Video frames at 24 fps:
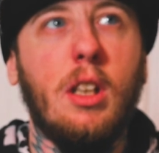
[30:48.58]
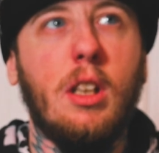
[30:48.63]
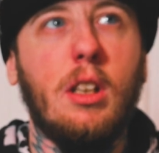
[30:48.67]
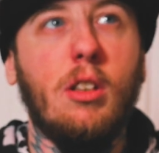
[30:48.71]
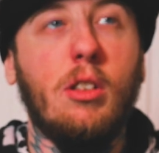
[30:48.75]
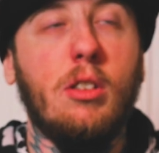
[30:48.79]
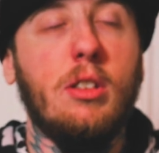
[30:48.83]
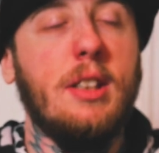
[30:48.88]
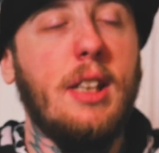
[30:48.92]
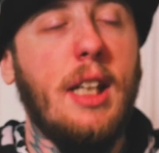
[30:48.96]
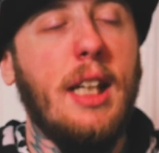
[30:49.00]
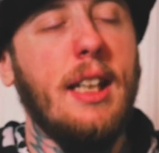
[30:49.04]

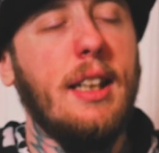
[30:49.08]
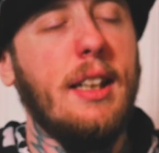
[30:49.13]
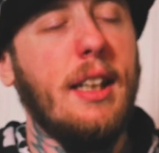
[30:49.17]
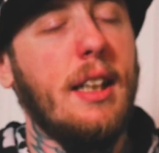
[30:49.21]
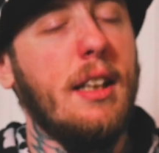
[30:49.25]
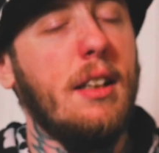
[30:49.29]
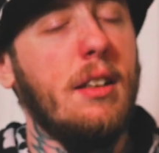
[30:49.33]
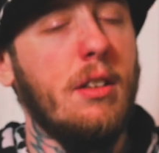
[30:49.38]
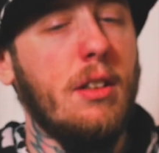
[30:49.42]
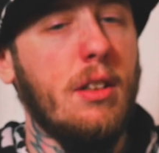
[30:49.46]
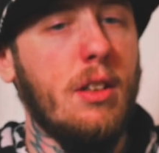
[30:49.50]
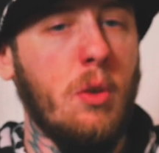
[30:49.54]
you're
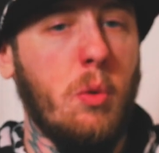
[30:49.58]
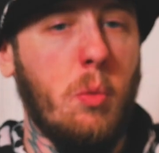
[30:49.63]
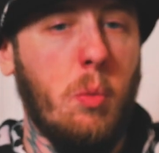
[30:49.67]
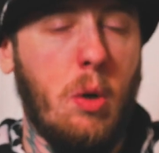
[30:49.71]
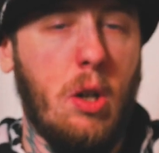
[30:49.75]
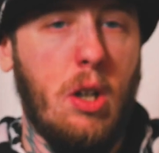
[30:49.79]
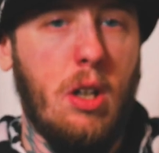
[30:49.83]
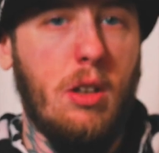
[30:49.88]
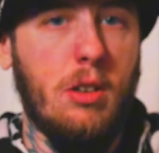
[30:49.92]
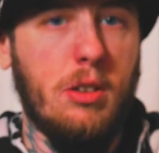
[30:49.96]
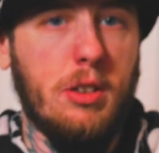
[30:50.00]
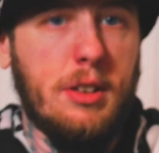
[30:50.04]
taking the
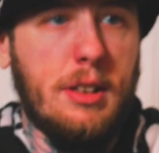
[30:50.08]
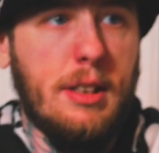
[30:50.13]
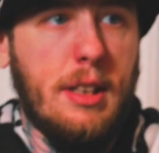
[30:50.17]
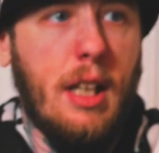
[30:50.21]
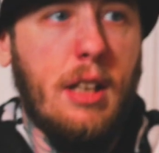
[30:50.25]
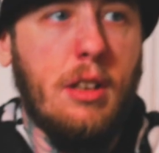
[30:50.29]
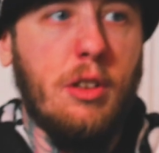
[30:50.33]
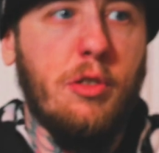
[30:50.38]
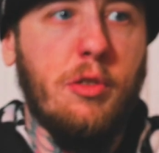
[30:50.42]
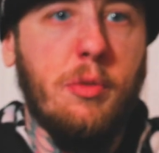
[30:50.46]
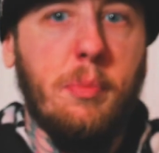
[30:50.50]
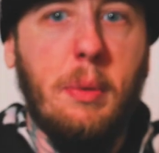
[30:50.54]
walls
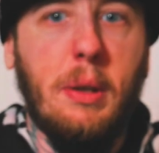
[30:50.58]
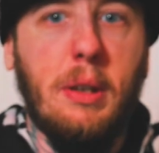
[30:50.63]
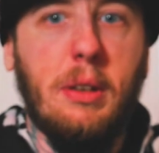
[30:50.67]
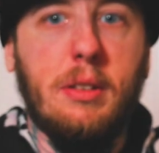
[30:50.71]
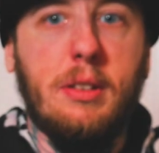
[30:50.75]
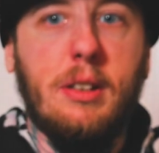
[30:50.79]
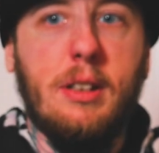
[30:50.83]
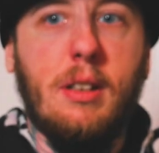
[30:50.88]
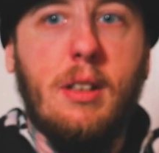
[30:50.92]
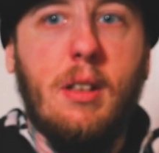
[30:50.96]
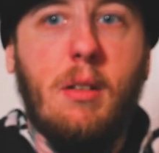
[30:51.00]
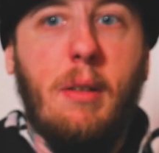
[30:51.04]
that you've
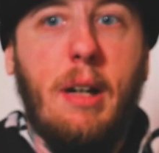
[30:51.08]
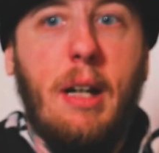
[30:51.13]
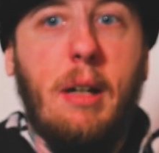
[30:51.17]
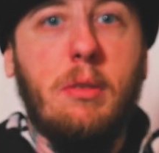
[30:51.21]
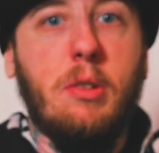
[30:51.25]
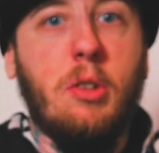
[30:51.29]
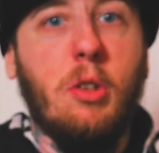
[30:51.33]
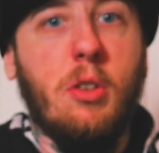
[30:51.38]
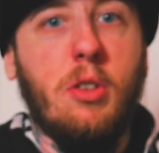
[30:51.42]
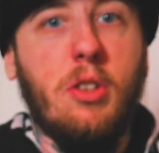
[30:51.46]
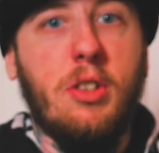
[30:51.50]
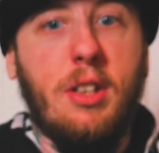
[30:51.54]
built
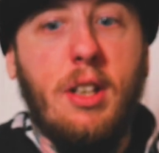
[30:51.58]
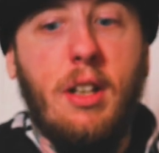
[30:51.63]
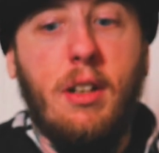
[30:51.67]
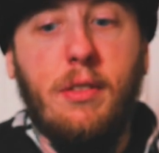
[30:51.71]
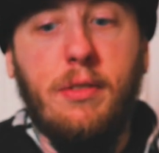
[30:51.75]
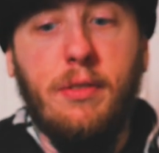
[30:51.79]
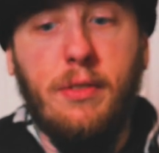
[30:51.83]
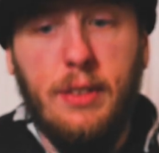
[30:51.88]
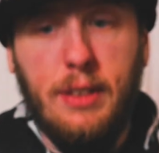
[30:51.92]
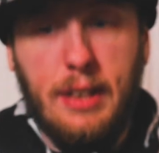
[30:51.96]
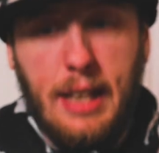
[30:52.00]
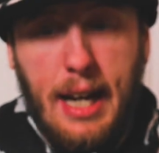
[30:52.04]
around
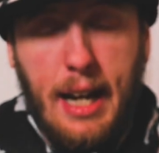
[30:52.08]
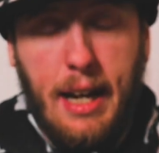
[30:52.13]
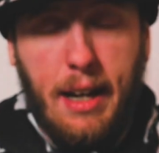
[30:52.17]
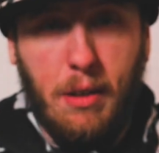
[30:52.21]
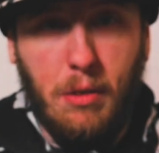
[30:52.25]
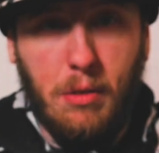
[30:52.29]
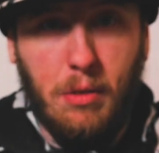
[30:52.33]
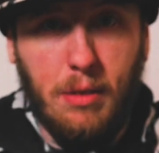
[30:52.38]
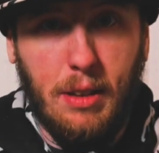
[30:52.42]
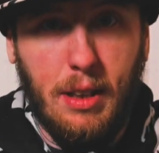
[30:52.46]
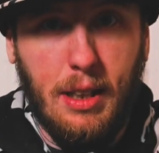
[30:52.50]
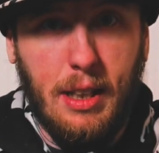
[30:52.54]
yourself
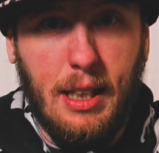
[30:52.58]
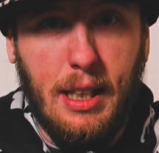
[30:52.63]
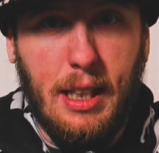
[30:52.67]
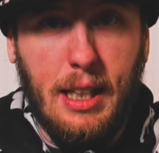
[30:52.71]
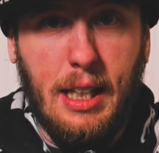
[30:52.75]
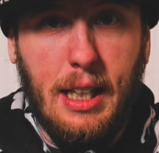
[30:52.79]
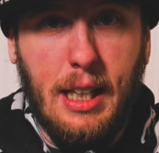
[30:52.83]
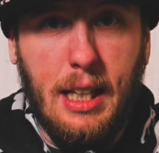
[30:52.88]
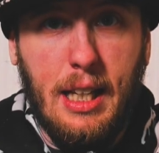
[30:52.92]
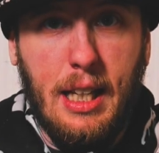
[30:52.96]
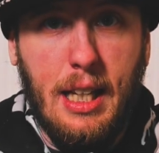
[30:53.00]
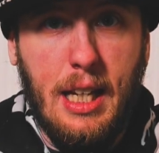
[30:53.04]
down.
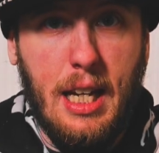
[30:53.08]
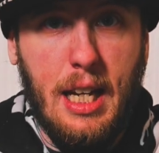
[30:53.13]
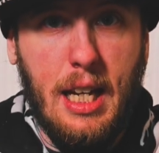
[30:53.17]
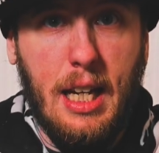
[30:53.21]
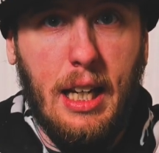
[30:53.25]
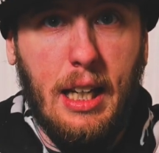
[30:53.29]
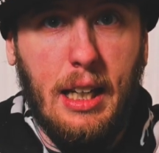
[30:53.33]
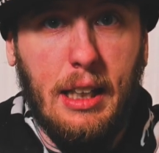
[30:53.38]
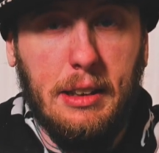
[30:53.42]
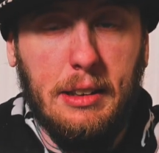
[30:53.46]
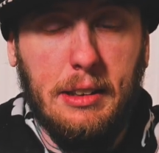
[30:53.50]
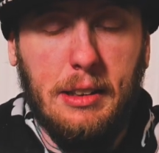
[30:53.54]

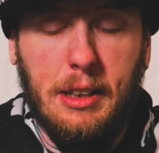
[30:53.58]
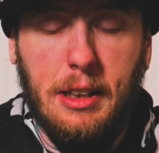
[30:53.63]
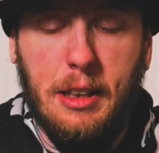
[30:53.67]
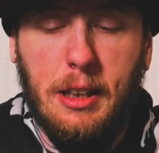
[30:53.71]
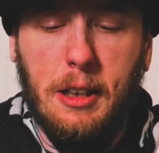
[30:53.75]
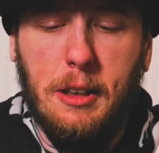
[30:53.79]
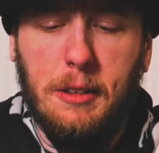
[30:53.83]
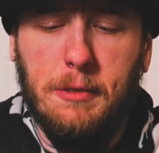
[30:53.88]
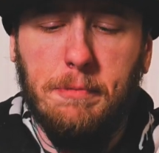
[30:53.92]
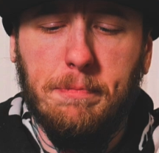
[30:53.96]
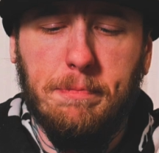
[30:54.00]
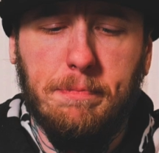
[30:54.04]
And
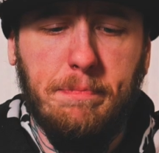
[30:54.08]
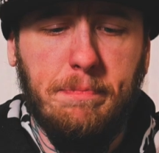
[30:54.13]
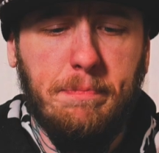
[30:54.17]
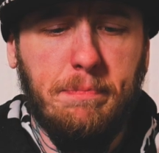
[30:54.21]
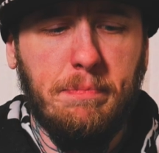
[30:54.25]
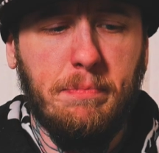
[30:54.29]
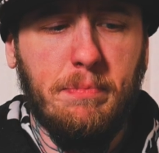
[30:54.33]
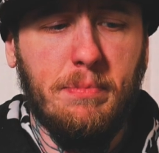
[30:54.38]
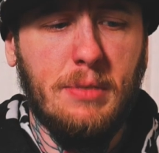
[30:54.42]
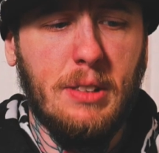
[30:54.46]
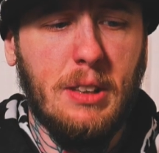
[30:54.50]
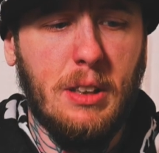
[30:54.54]

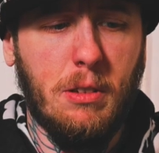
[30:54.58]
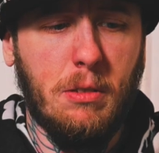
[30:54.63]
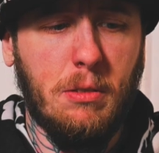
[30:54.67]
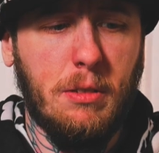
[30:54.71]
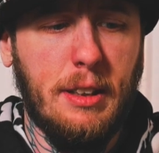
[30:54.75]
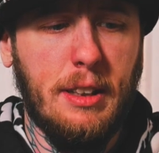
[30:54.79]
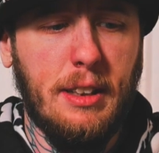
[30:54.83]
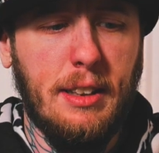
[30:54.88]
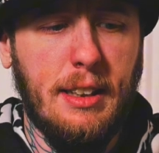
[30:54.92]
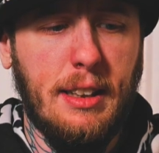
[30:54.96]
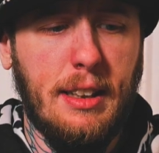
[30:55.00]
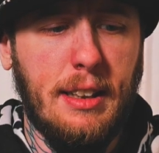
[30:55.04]
you're
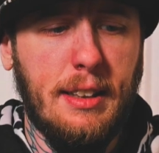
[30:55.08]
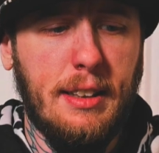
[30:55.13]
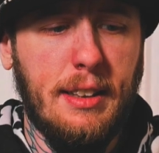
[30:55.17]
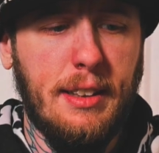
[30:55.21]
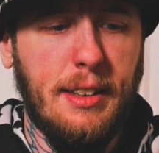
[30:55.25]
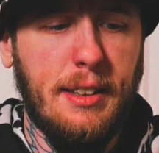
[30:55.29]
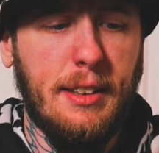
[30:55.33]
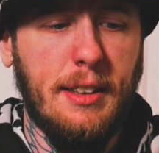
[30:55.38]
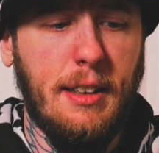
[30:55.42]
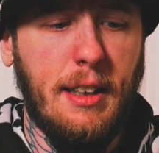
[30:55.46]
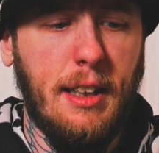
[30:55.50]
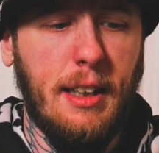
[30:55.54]
really,
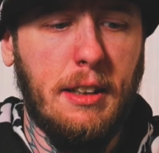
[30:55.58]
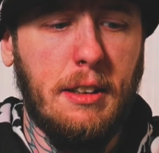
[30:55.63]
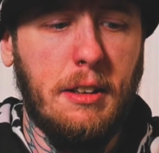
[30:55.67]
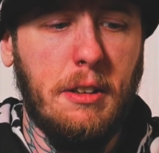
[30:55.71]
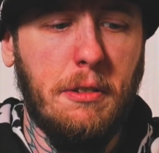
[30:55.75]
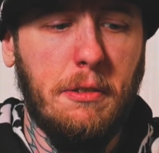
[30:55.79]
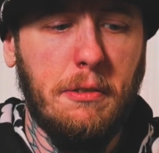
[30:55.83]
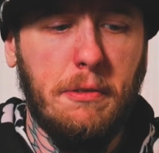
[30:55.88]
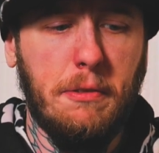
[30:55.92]
like,